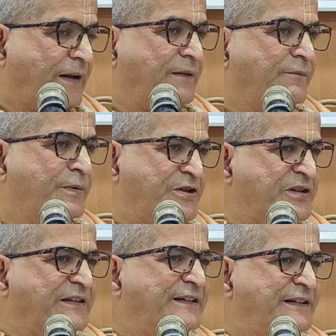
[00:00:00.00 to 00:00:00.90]
while
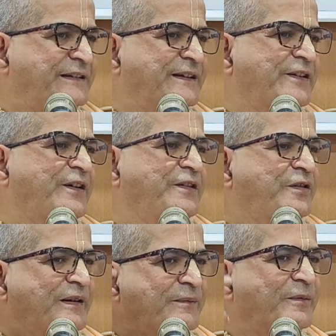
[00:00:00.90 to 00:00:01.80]
brushing the teeth and all,
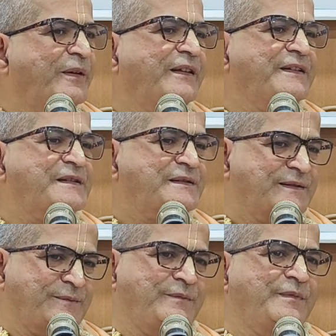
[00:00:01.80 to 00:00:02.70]
you can remember
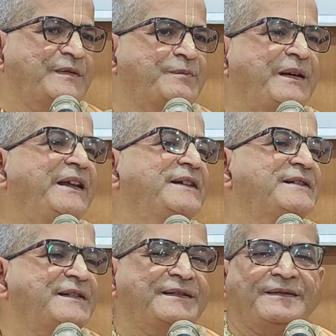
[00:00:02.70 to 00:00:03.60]
these
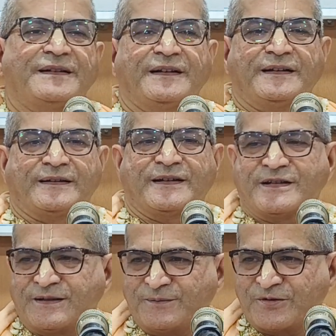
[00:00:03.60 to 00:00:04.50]
prayers and
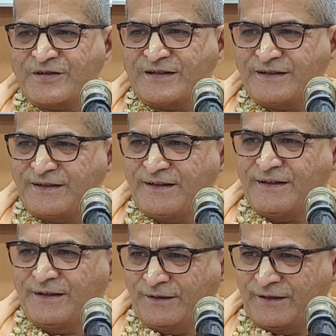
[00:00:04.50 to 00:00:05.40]
Gajendra Moksha,
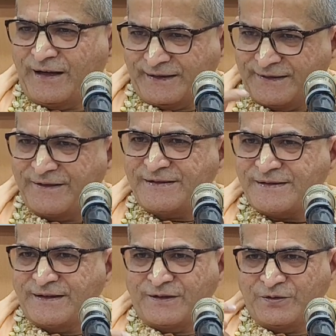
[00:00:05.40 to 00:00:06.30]
you know.
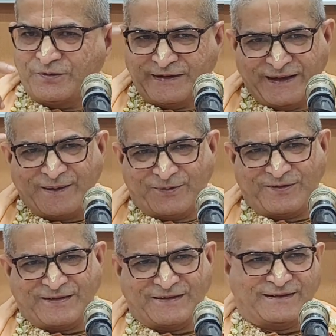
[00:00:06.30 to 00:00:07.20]
Otherwise, you think
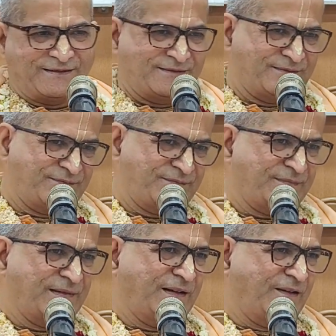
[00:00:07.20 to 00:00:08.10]
about
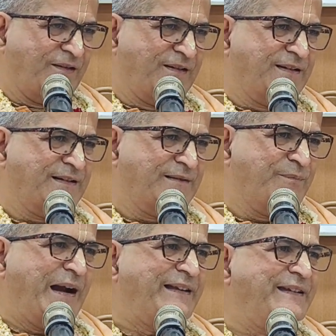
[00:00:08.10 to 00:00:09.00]
all
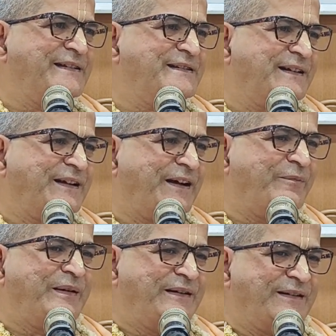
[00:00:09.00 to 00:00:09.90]
bad things that have
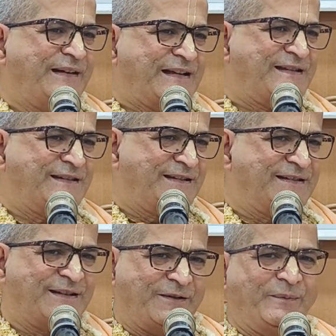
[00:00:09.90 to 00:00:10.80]
happened or nasty
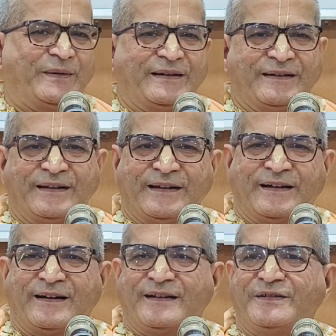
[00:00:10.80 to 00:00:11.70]
things have happened,
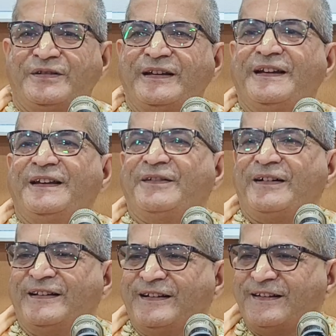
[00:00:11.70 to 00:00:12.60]
or you think ill
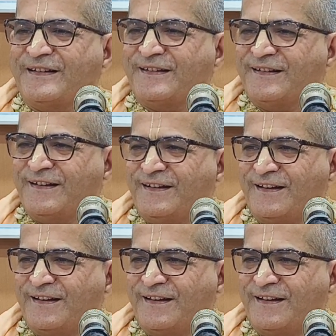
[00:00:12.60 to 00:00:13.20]
of others.